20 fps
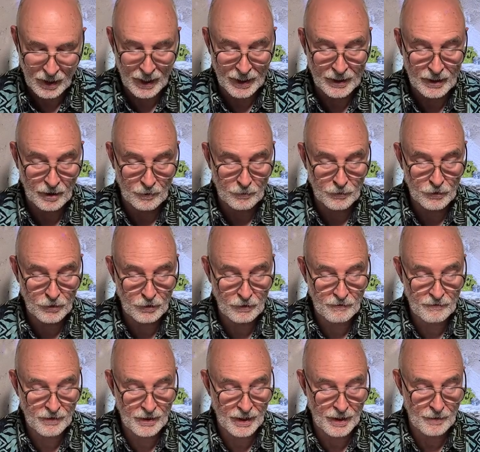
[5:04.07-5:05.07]
I can
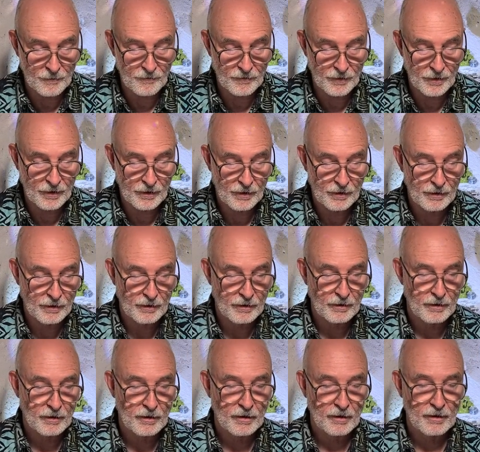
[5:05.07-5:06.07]
prove them
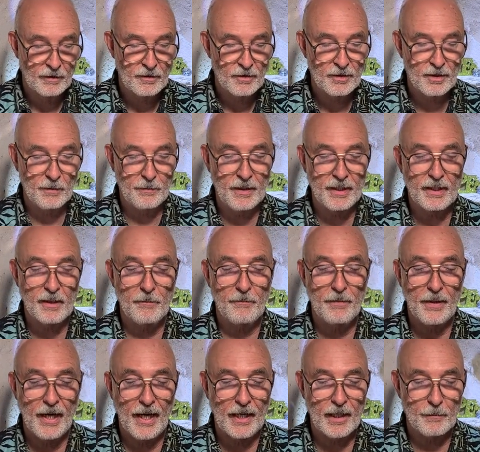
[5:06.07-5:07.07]
to be
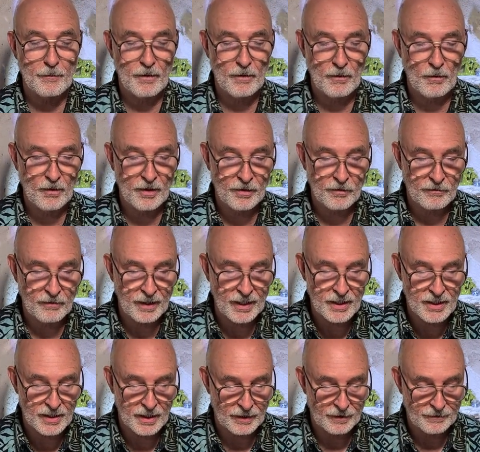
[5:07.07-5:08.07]
compatible with
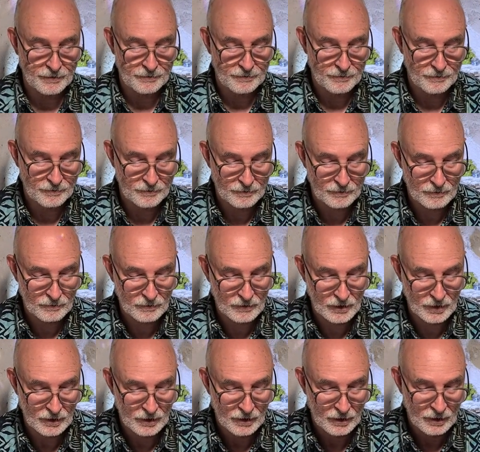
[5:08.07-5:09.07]
reason,
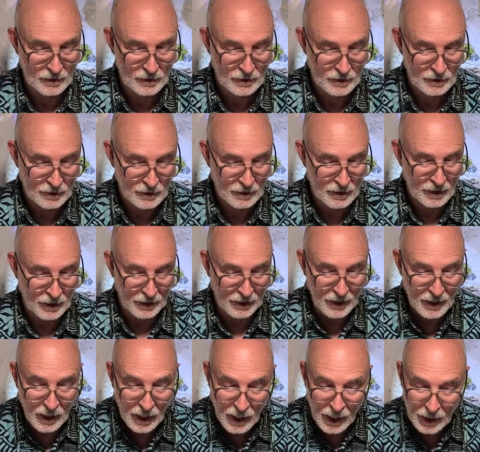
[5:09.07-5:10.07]

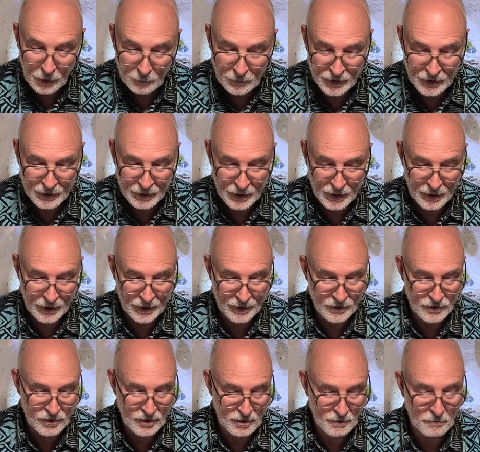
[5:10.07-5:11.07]
not
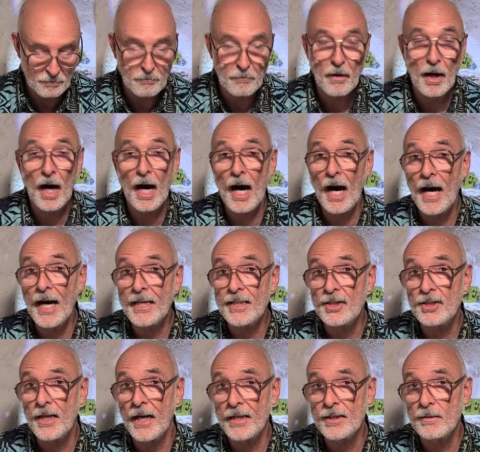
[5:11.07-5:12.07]
because my
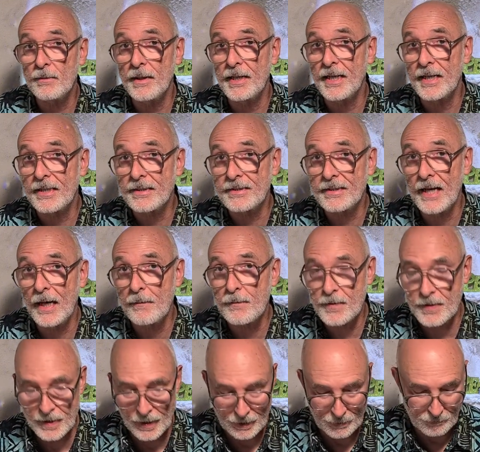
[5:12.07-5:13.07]
judgment
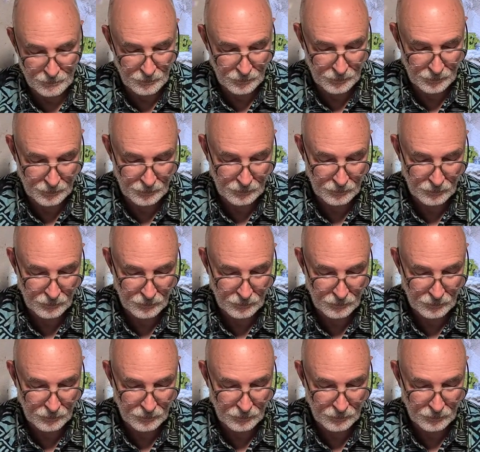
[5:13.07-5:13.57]
accepts them,